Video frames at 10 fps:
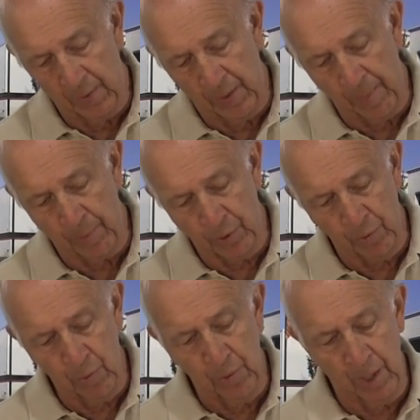they
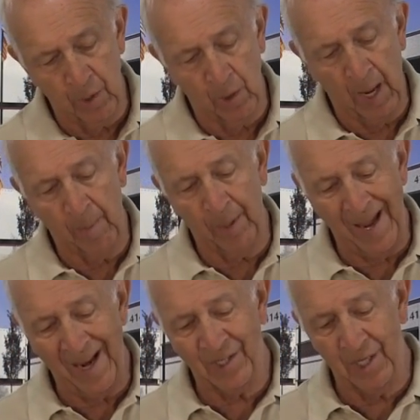protrude and you're liable
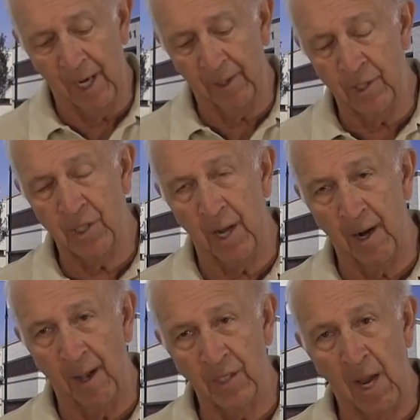to accidentally set
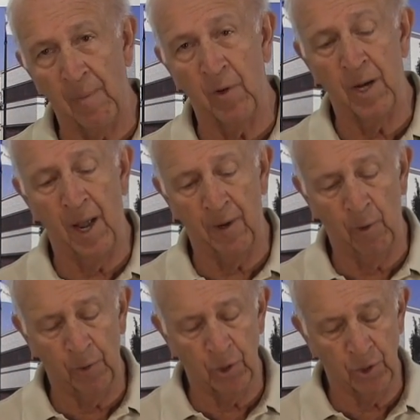it on top of it, not
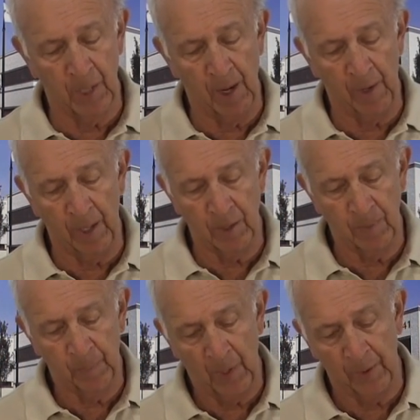know that you're down
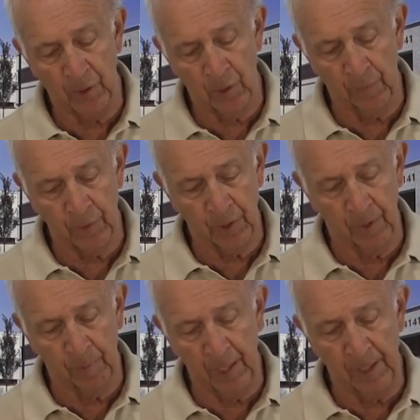on the surface
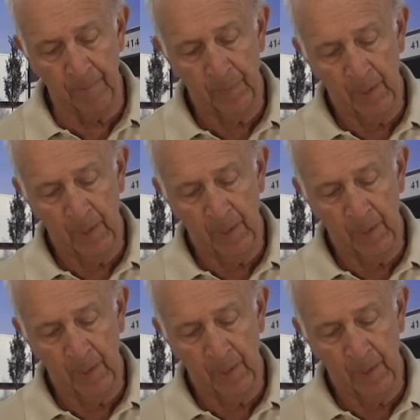of the plate